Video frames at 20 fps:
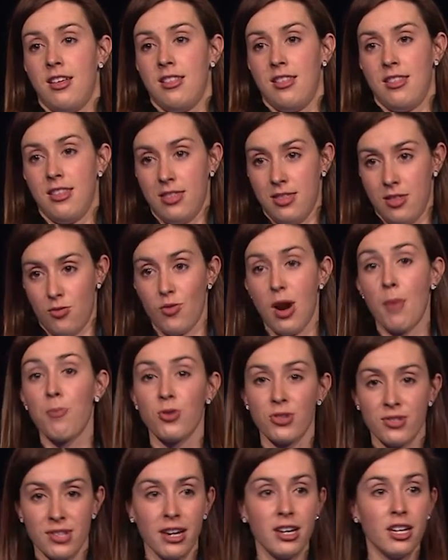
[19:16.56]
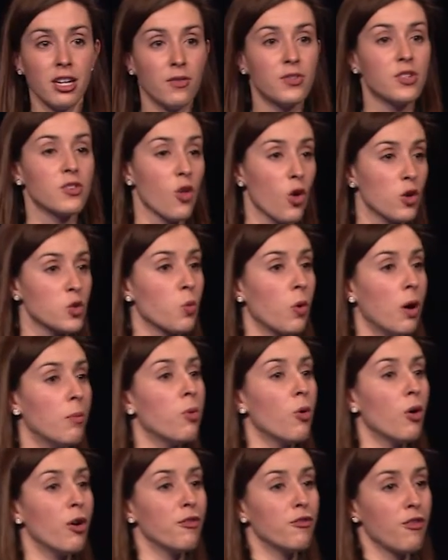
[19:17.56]
that the representatives of those
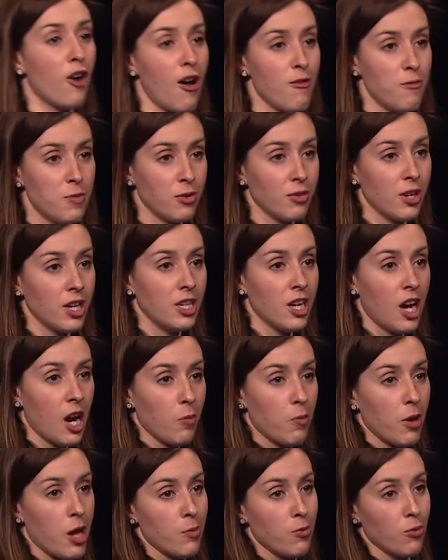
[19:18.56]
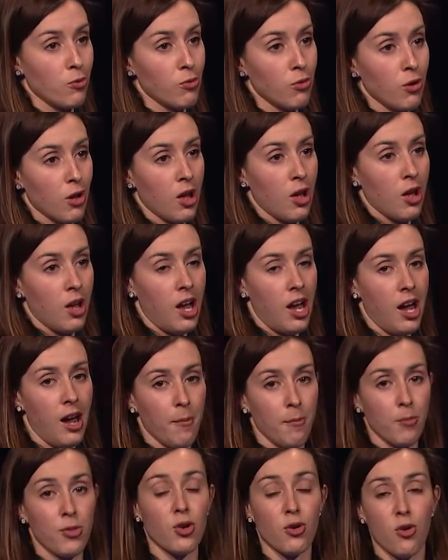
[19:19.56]
1.5 billion young people
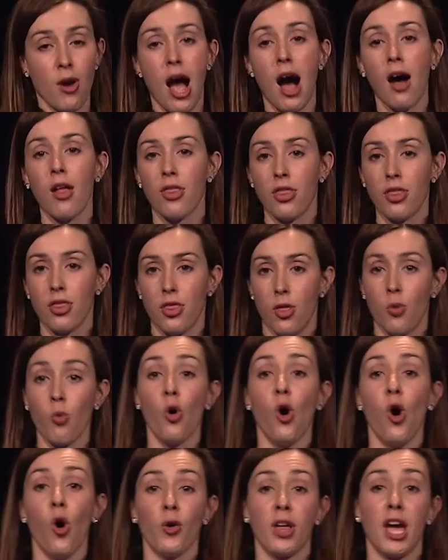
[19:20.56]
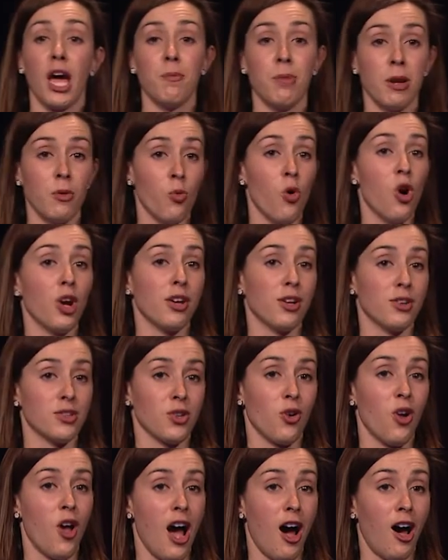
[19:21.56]
throughout the world had been working
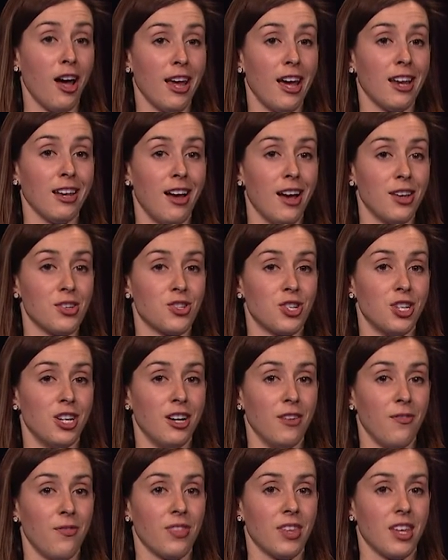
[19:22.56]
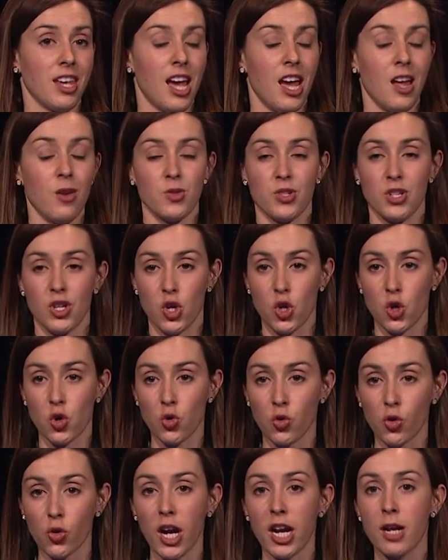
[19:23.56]
so hard at last year. And it was an
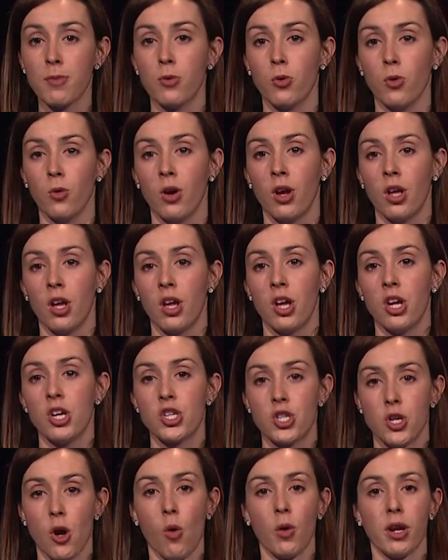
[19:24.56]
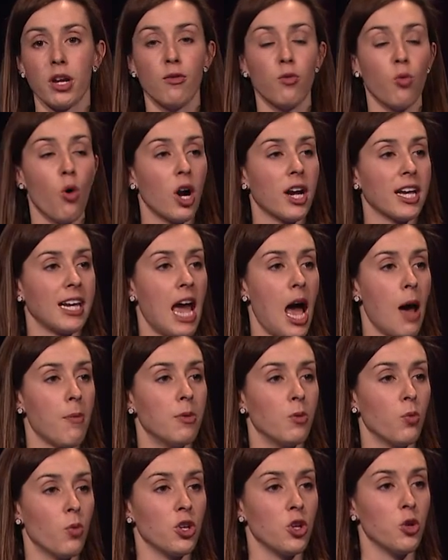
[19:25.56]
incredible showing of what can
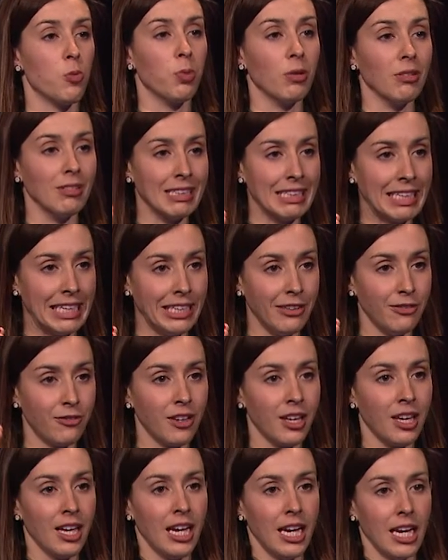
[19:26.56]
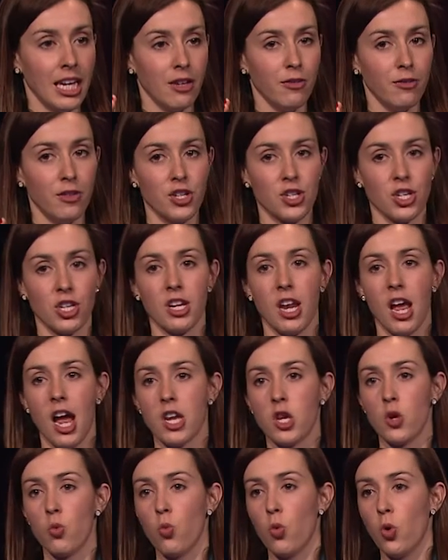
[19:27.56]
happen when you believe in a vision
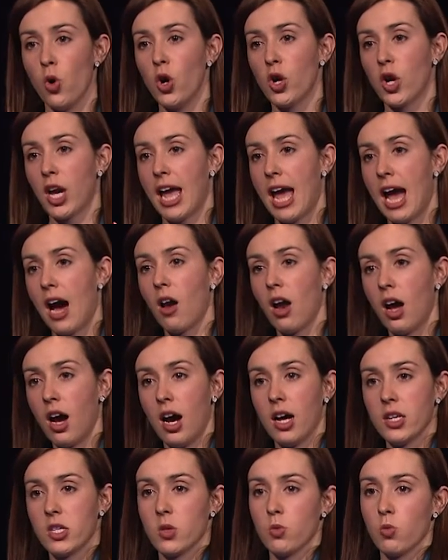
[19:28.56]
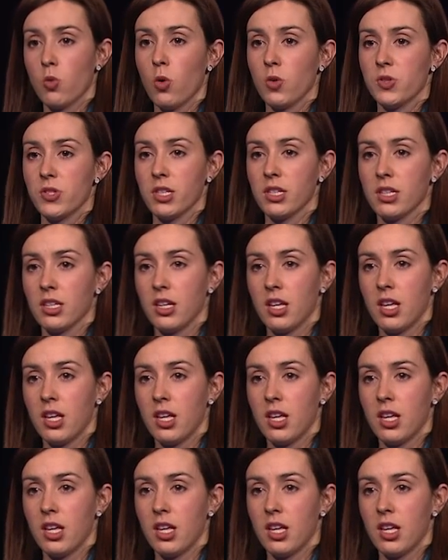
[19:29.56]
and you work out hard towards it.